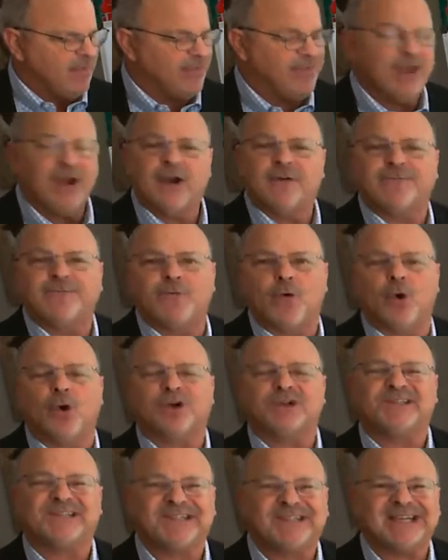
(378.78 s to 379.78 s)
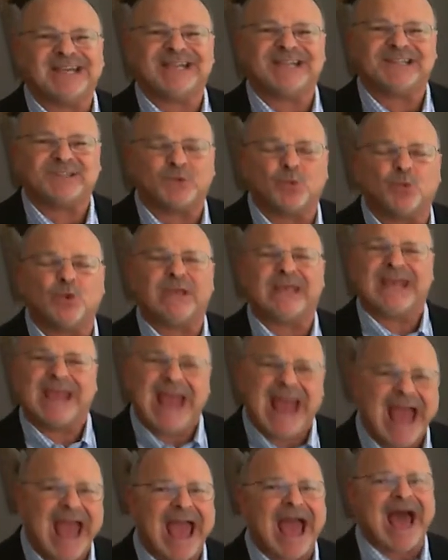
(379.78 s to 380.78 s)
Therefore, since we
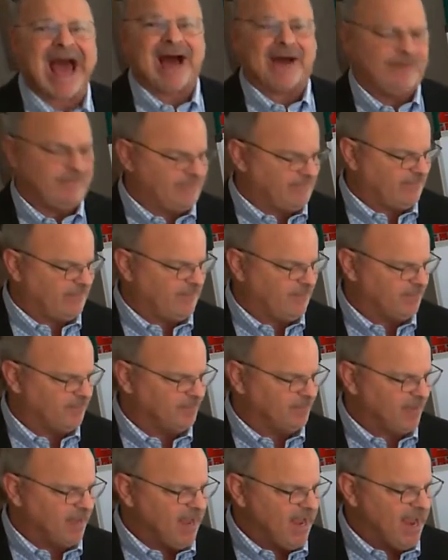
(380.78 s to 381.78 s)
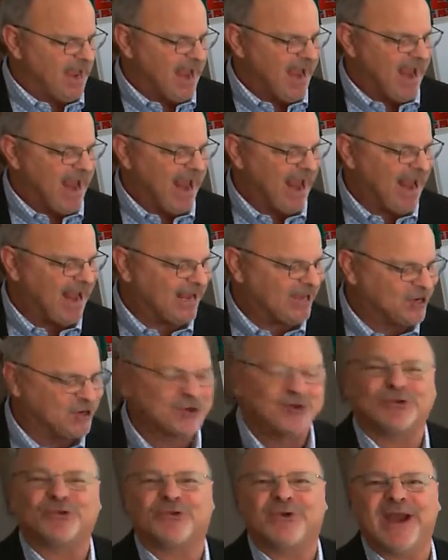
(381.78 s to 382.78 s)
have a
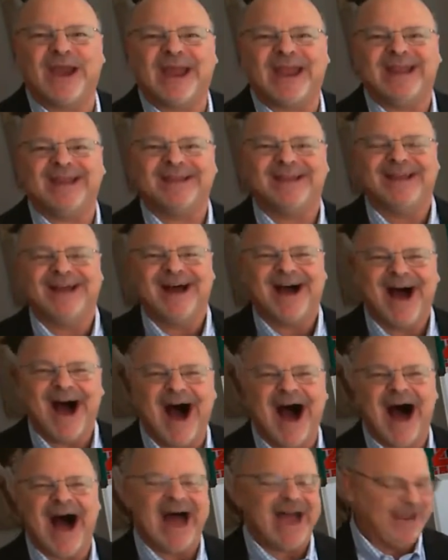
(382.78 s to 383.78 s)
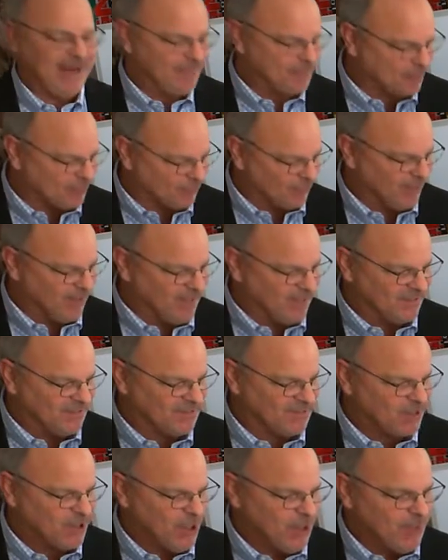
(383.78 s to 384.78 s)
great high
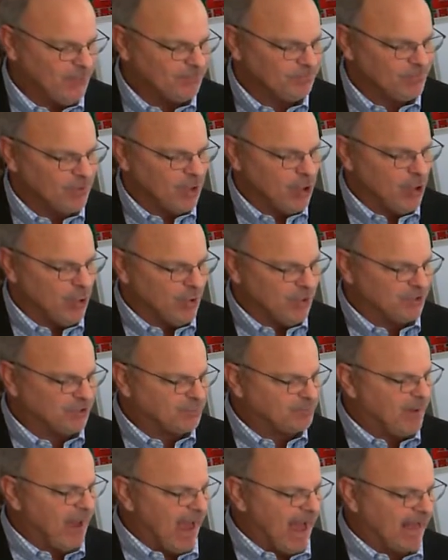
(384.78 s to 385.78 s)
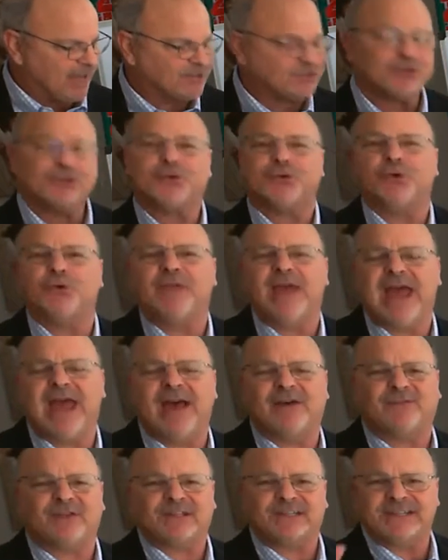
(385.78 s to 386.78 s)
priest who has passed through the
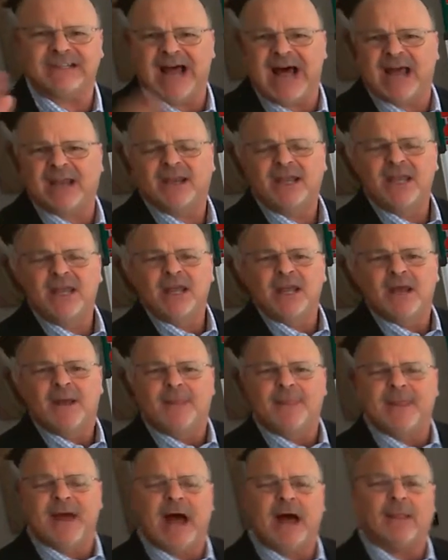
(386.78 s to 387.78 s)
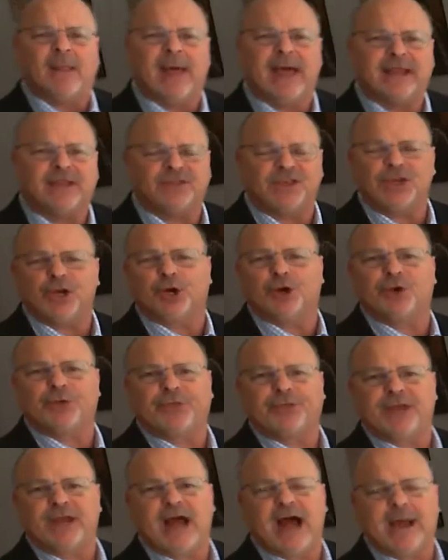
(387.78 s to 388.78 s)
heavens, not, not like the
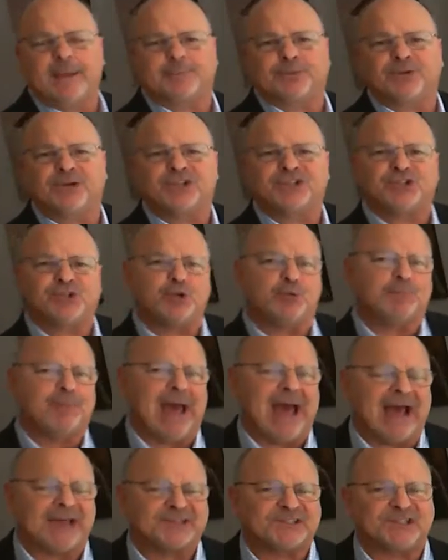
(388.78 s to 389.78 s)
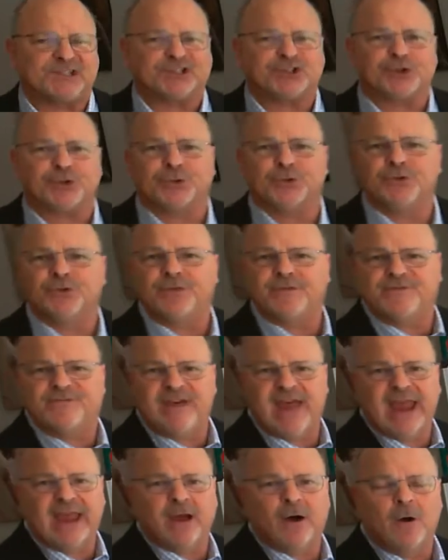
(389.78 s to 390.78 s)
earthly high priest who passes through the
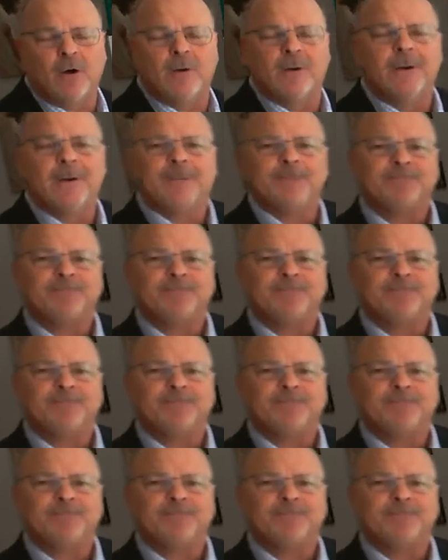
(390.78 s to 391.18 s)
veil,